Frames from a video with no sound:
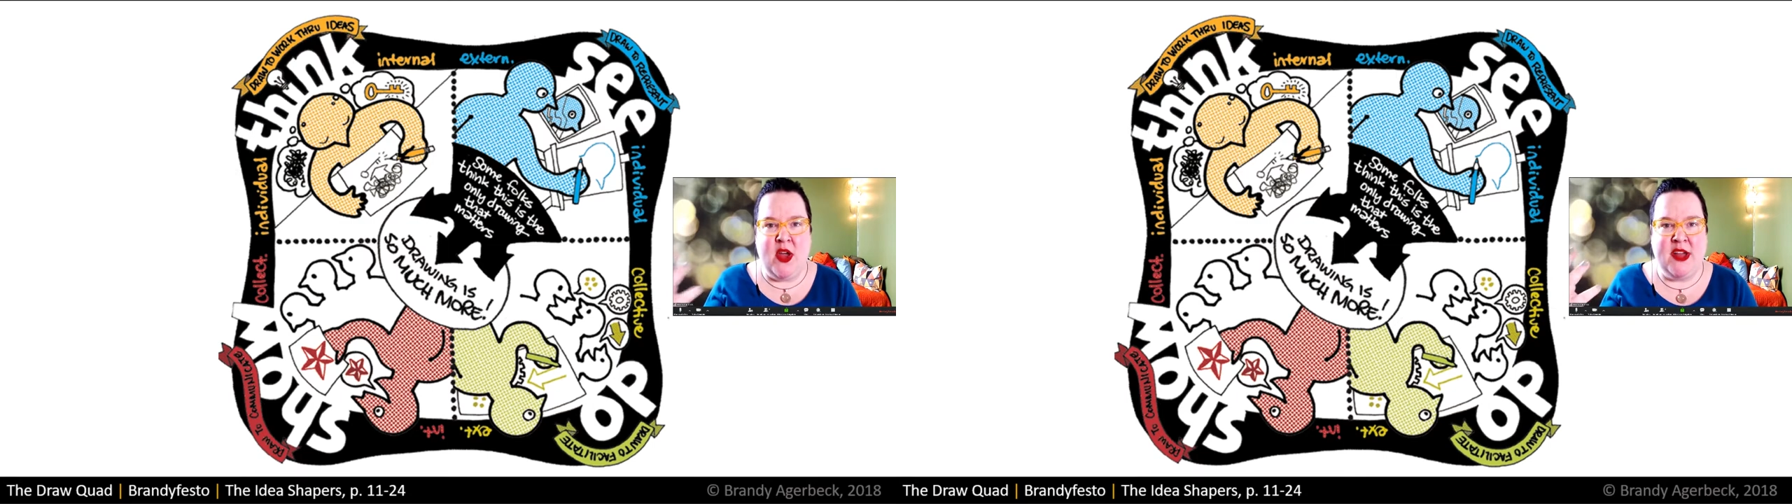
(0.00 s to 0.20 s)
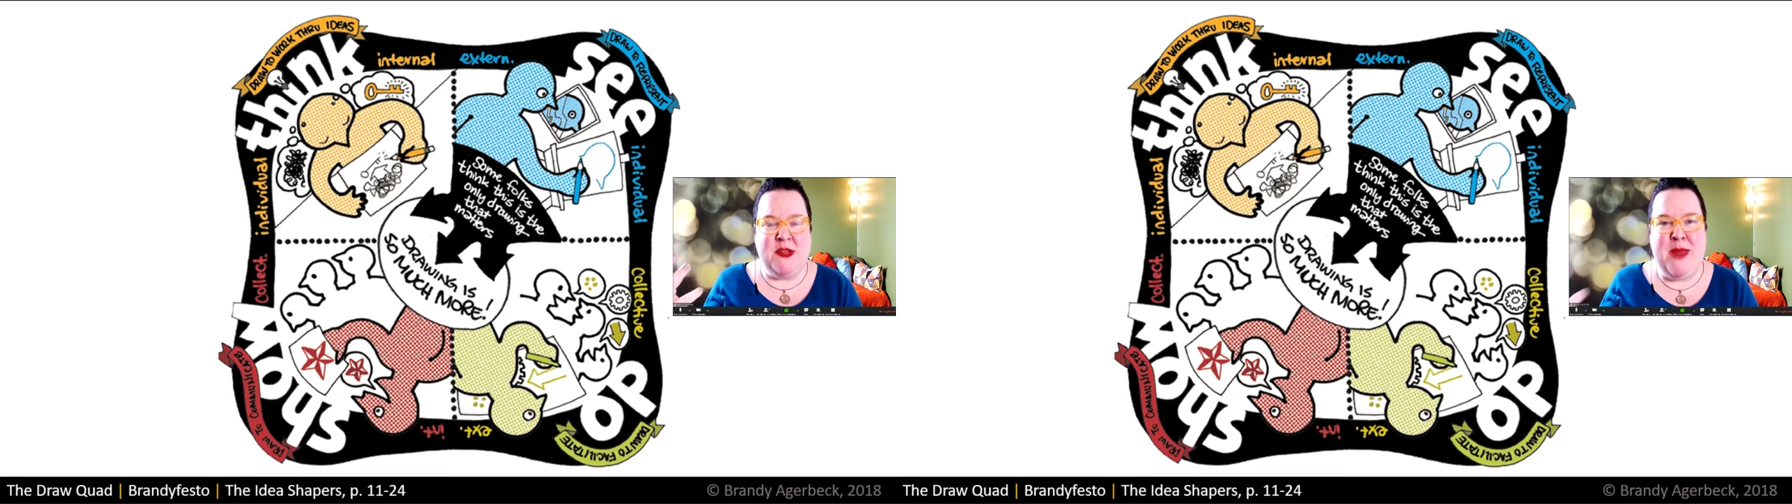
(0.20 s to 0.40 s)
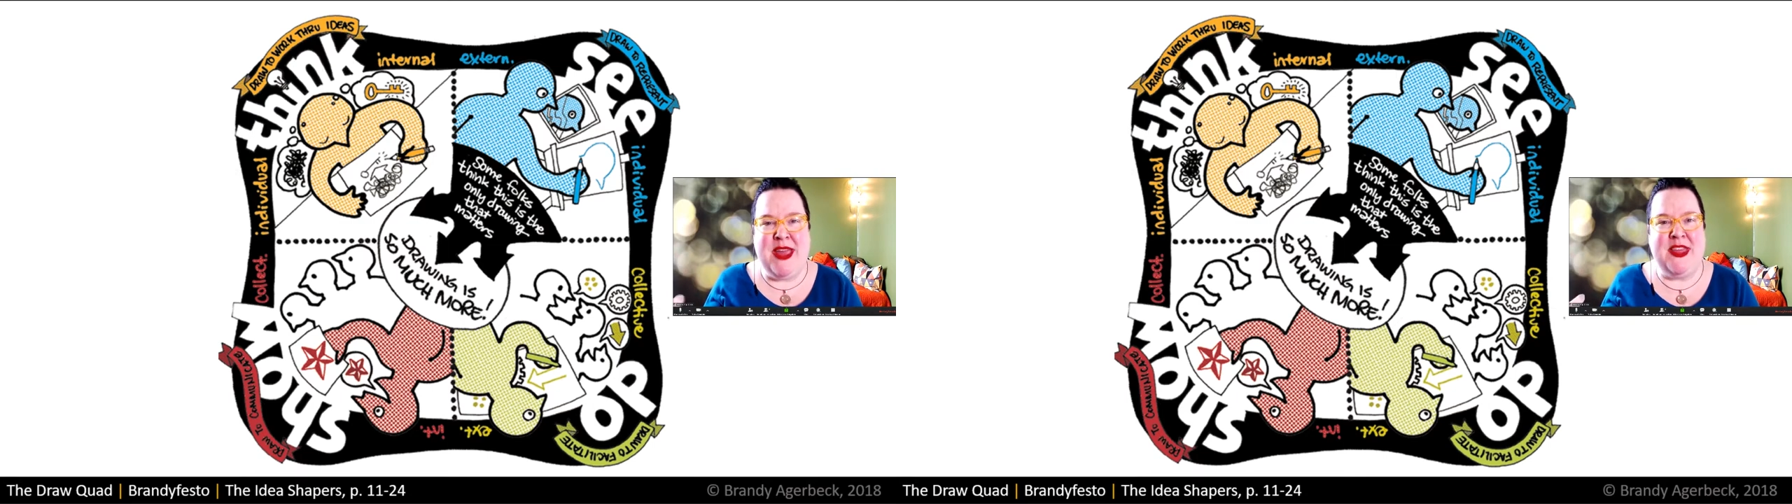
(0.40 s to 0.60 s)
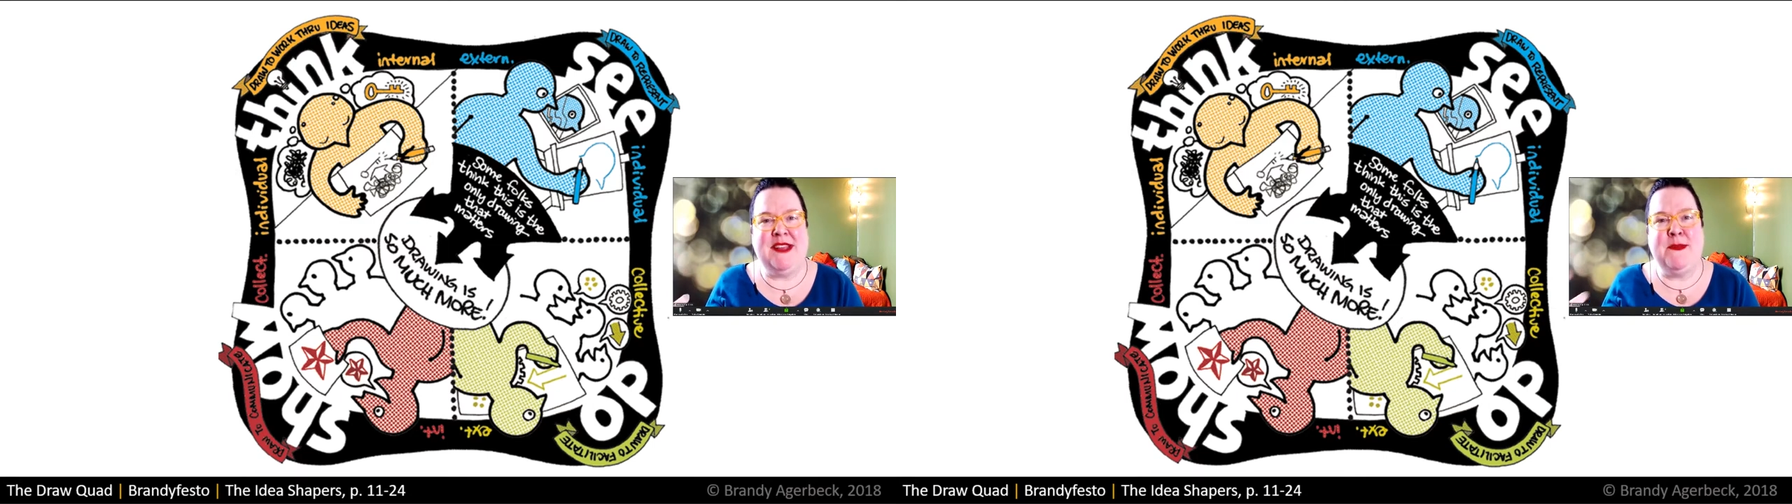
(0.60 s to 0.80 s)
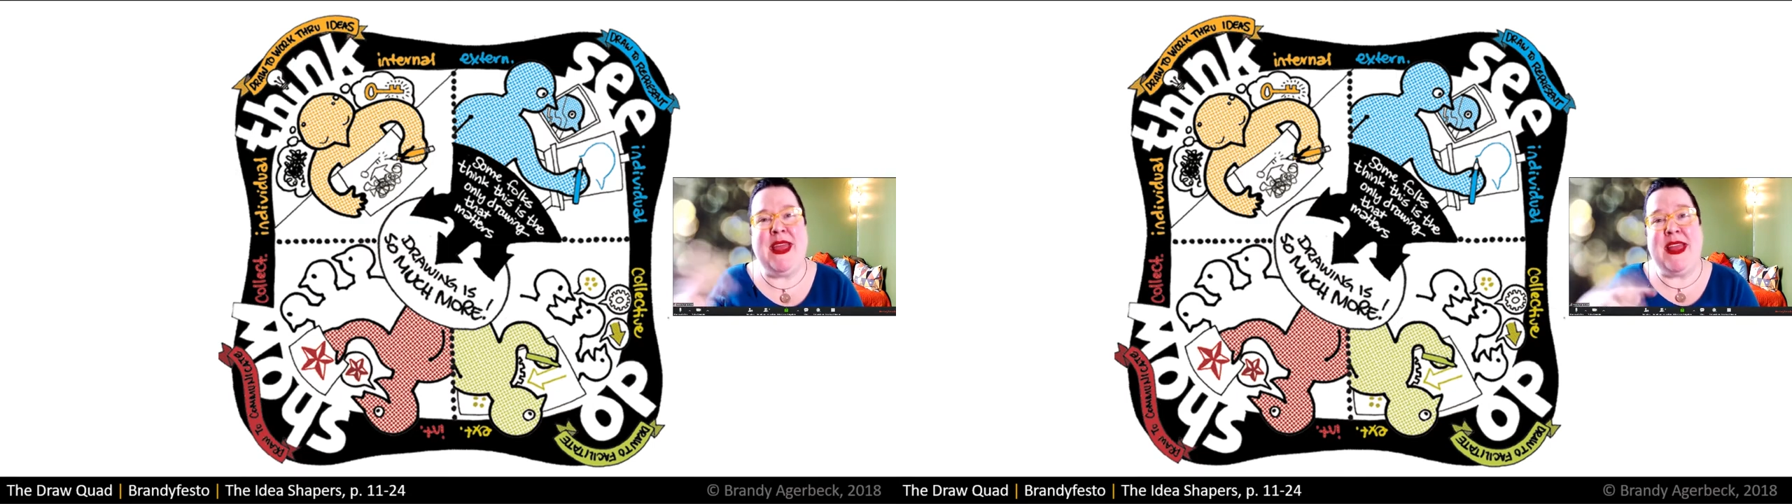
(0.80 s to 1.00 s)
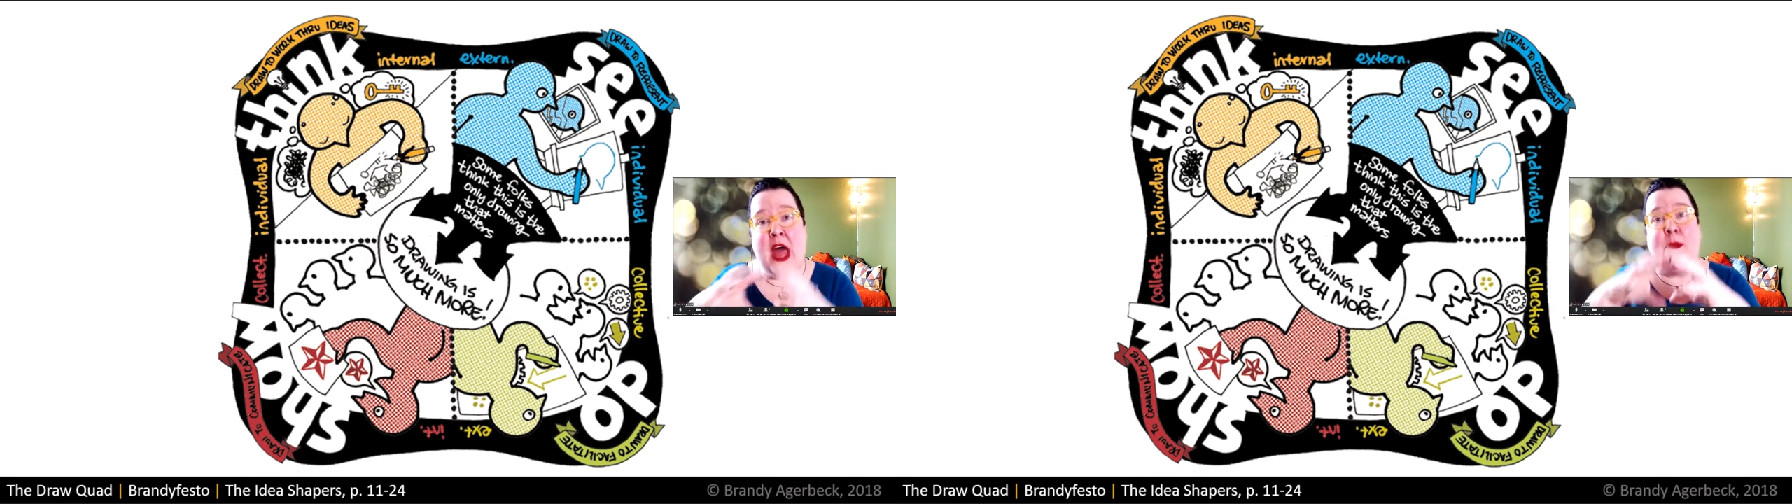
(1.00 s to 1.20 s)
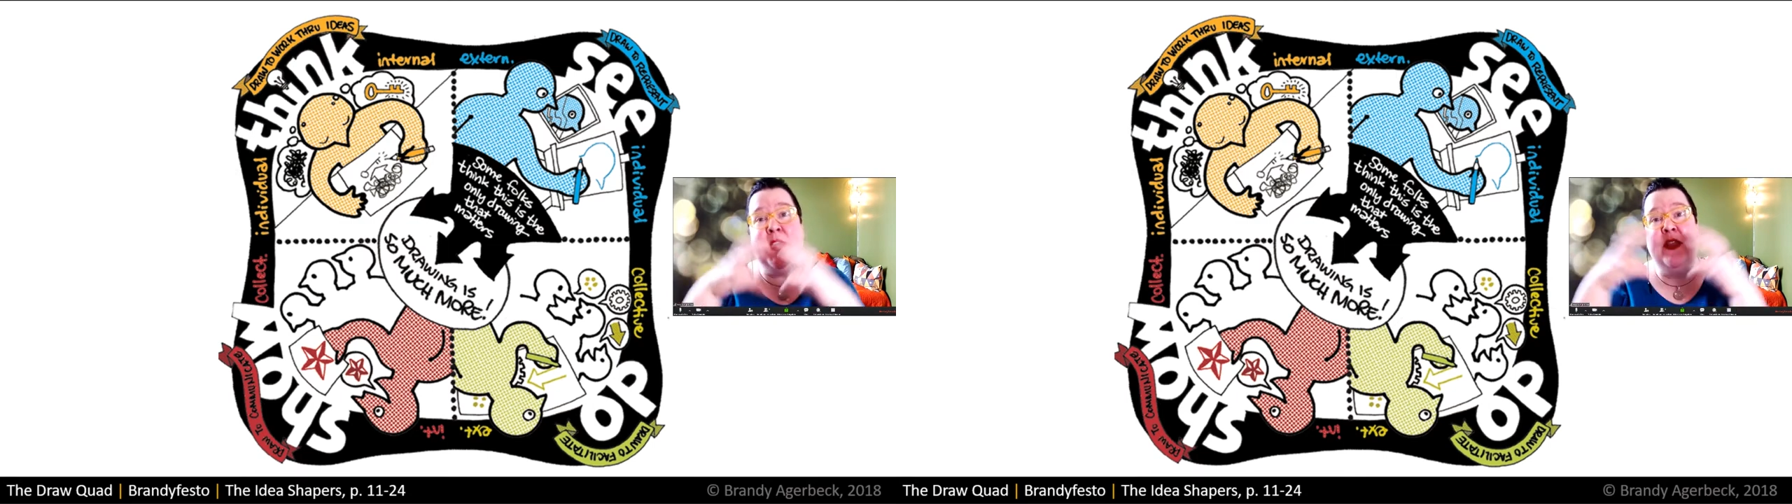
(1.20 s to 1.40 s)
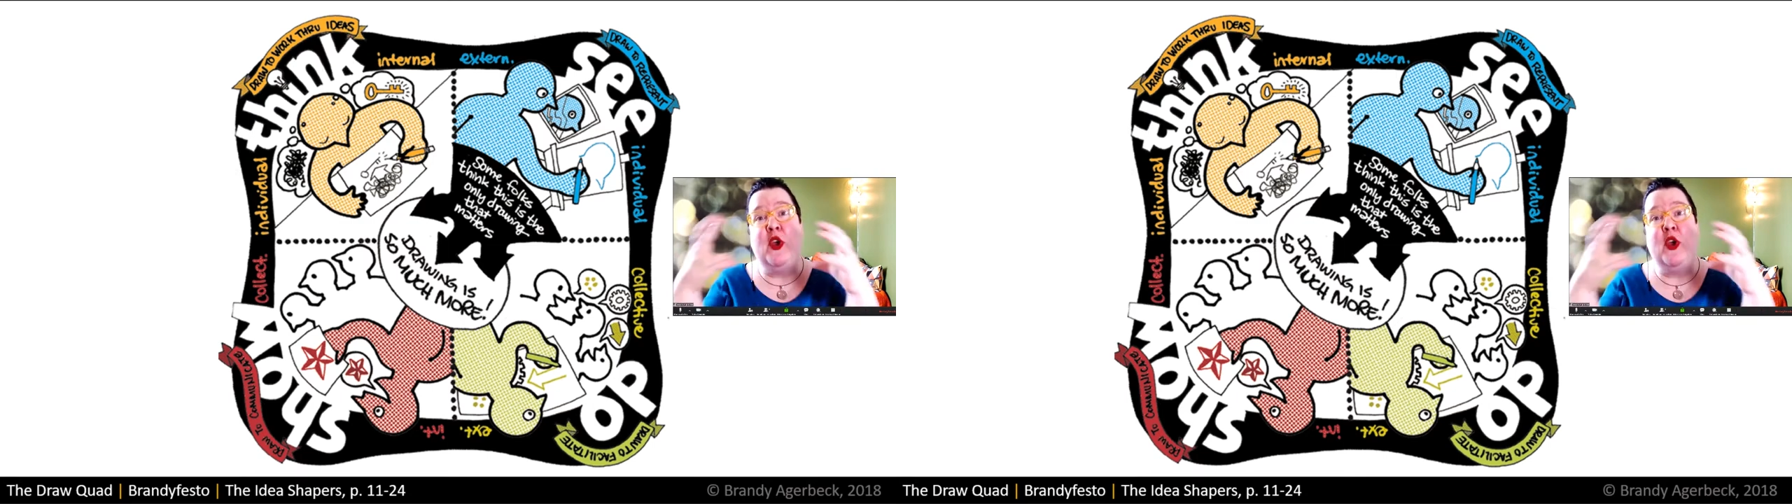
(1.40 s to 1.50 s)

to make things, make helping the